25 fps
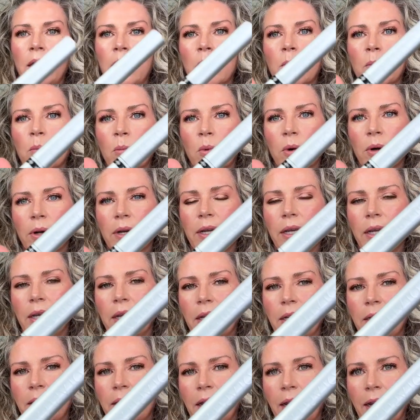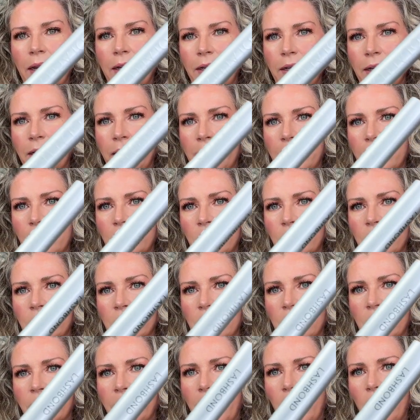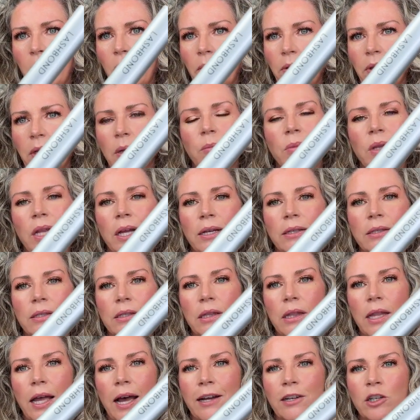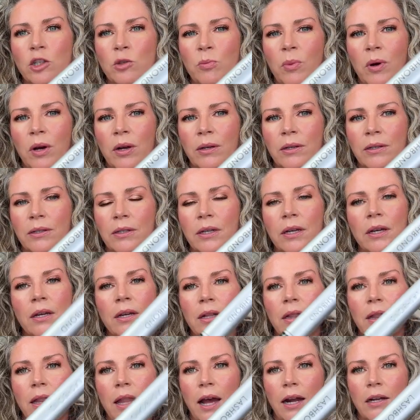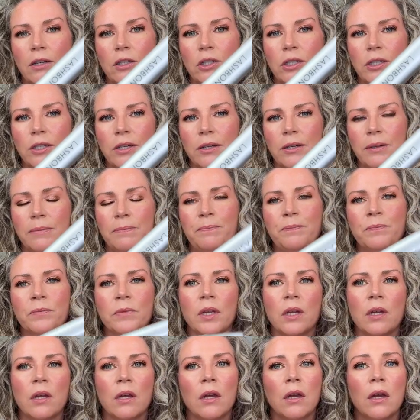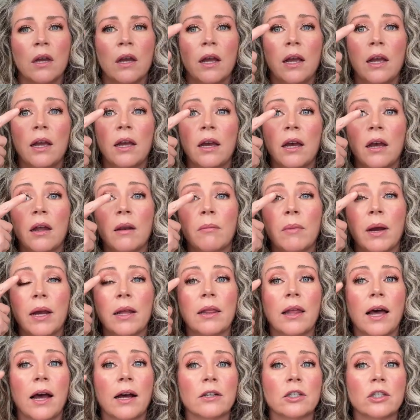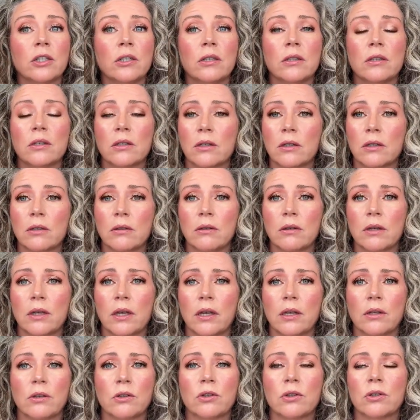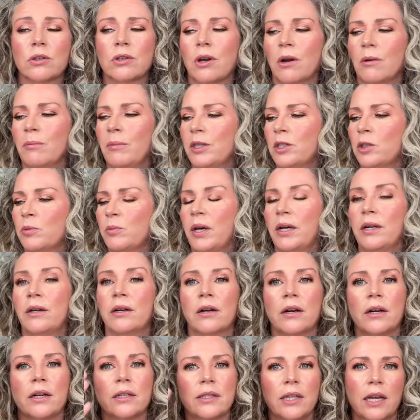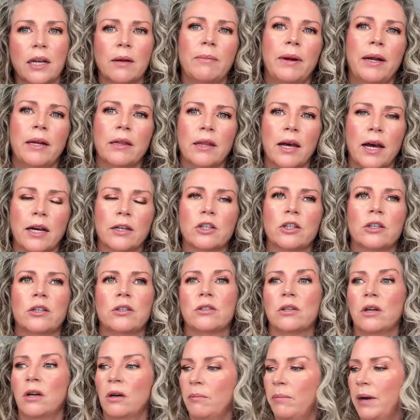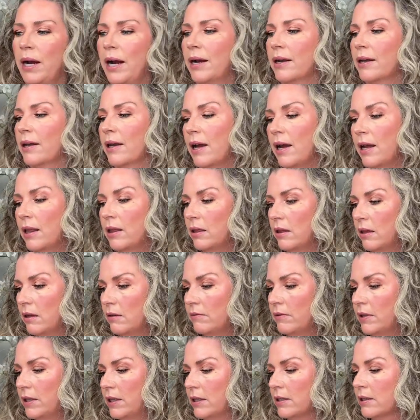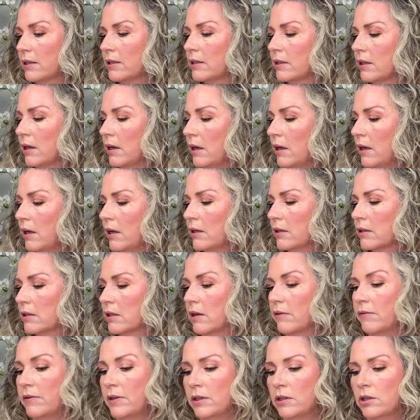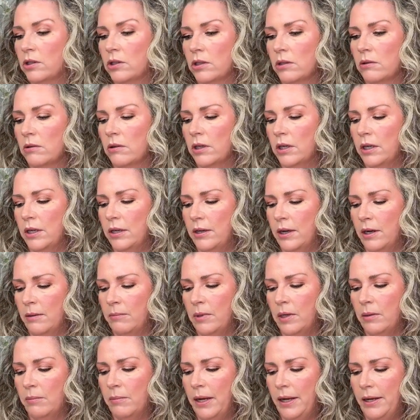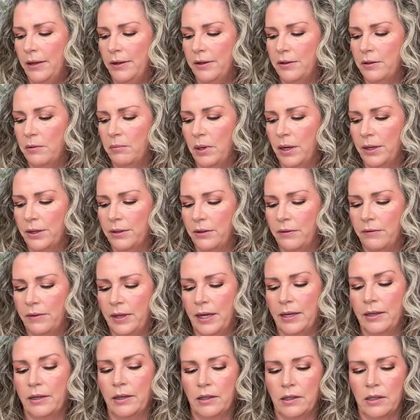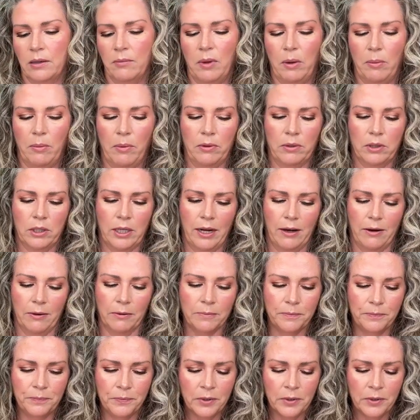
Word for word: Morning and night, I am using my Olaplex Lash Bond Lash Serum and my lashes are looking so much better. It's like my lashes are back. I love this stuff. It's so good. I'm going to buy another bottle of that because I'm almost out.